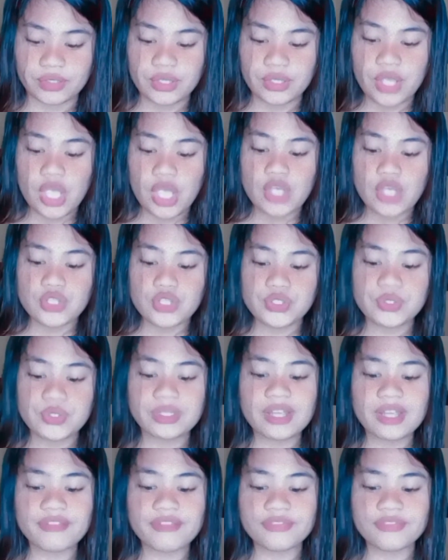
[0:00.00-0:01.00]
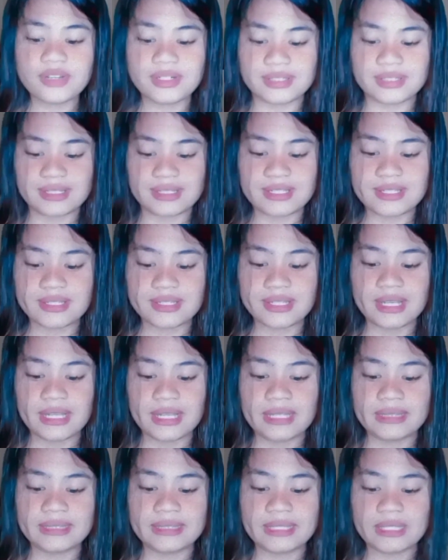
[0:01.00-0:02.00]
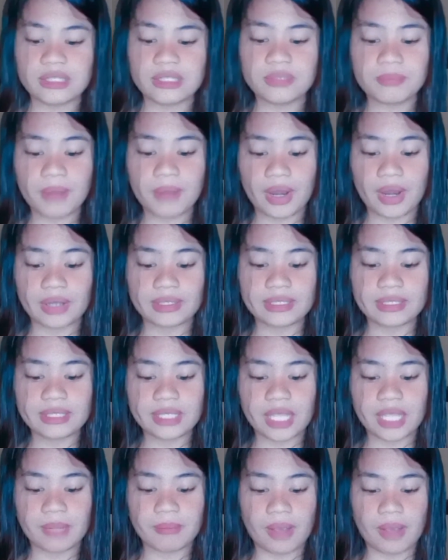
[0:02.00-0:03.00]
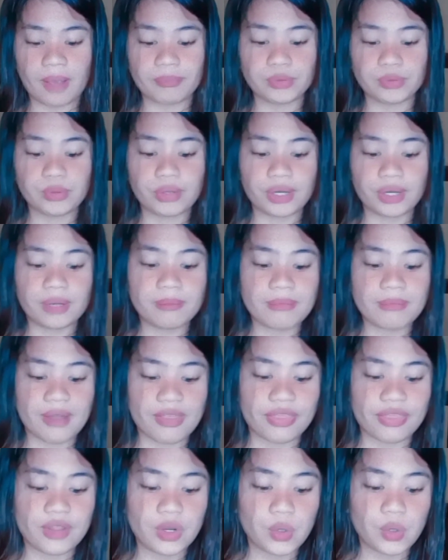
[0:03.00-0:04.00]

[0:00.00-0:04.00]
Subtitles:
Soon after this, little Marlene came up to her mother,